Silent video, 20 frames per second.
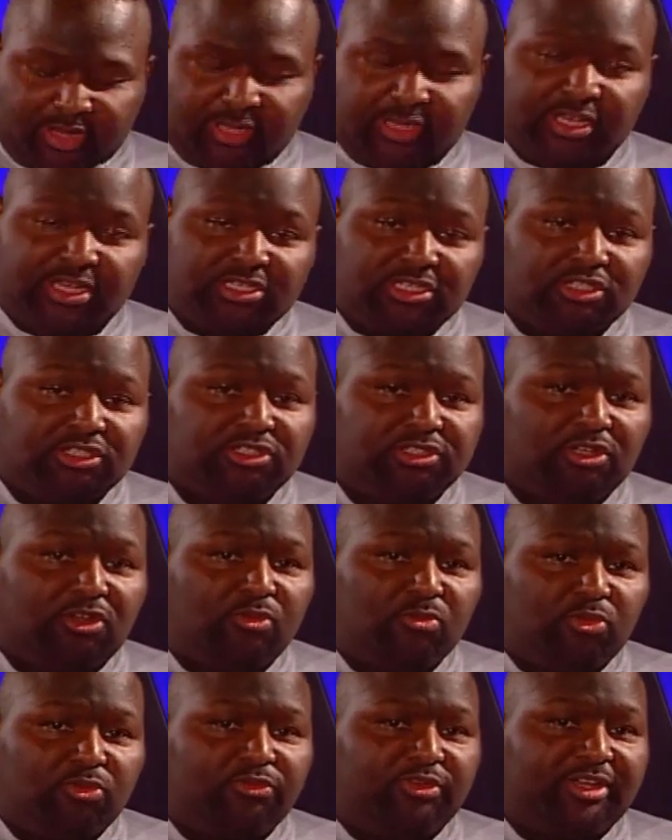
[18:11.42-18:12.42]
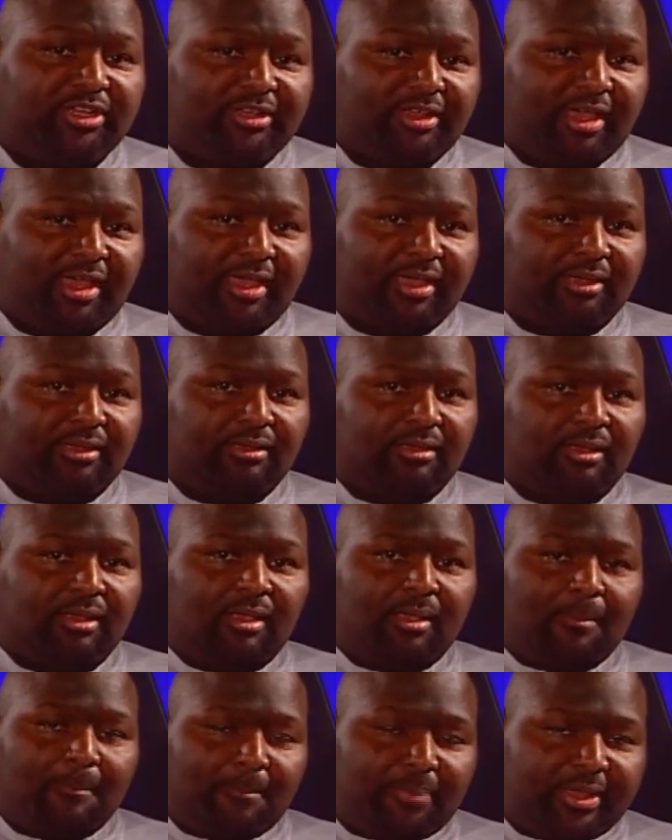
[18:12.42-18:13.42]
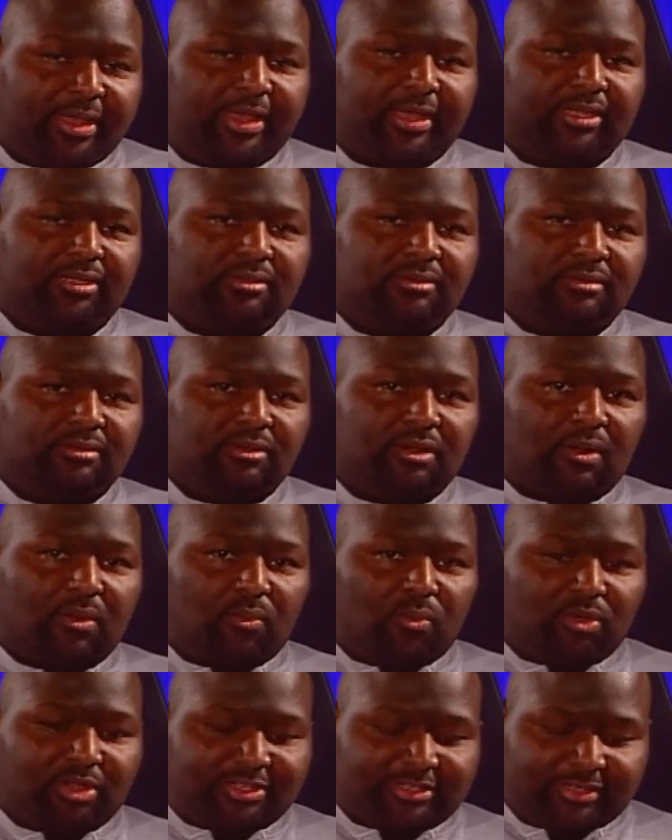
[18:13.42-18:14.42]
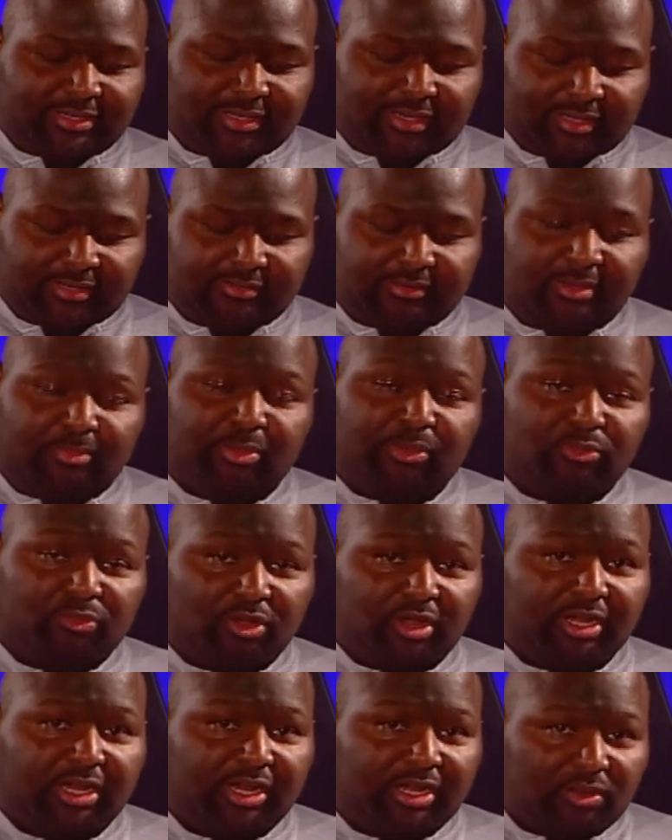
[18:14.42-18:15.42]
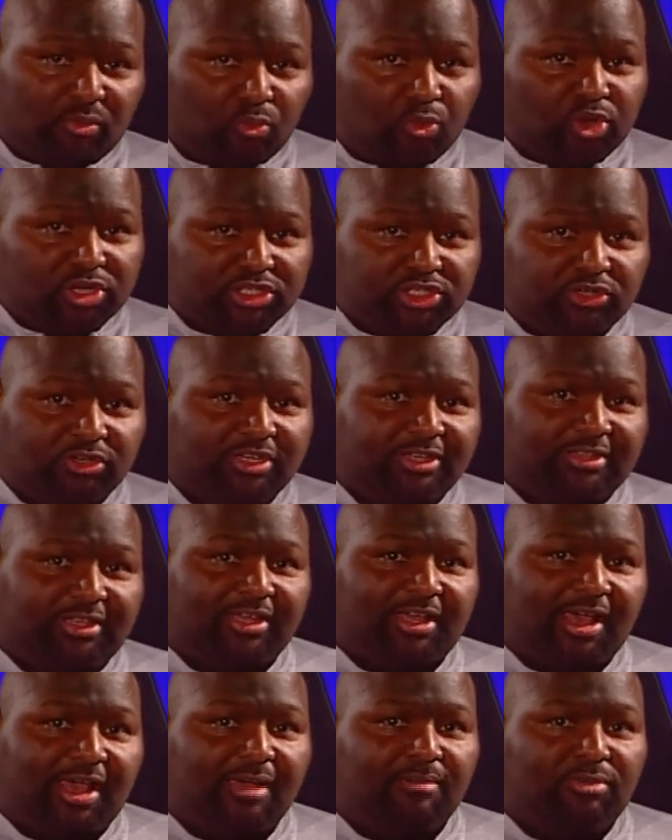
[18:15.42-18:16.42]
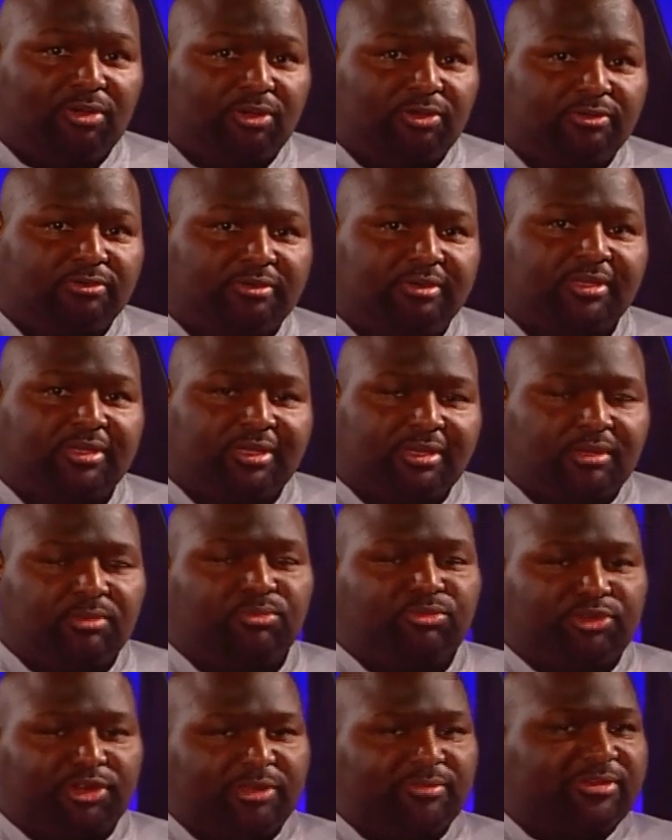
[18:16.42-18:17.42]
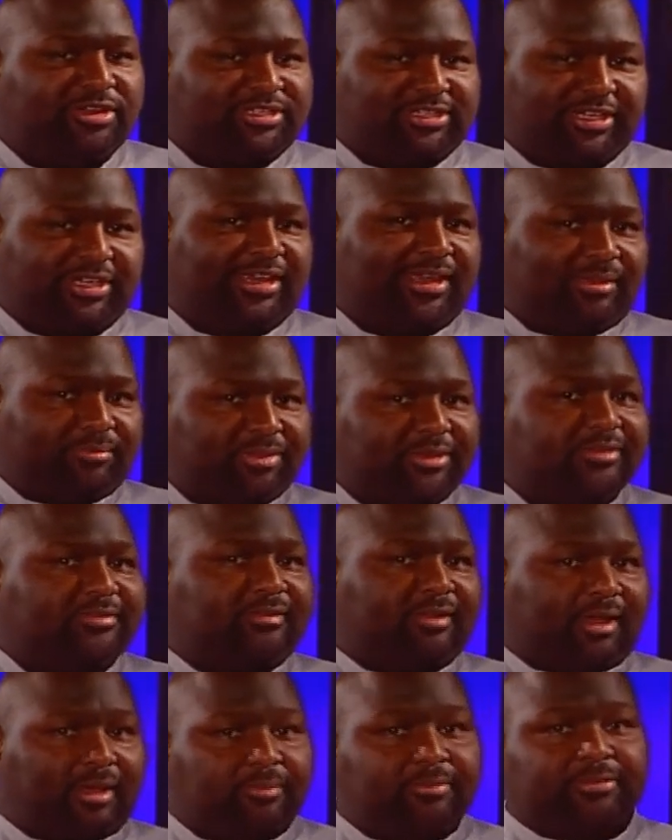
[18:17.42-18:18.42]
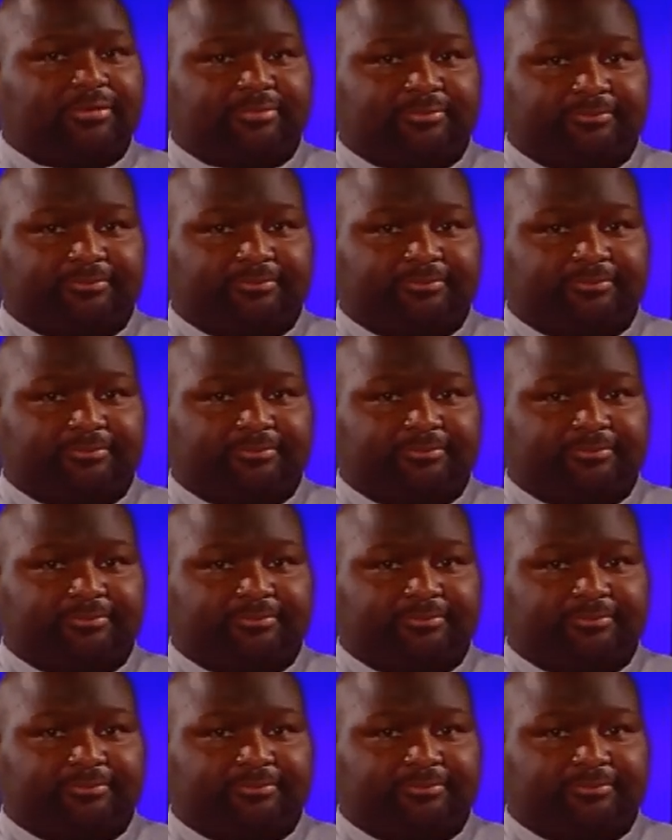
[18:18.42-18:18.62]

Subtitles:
is a slow-moving deck, but once it gets up and running, and once you get the combo, pretty much it can't be stopped.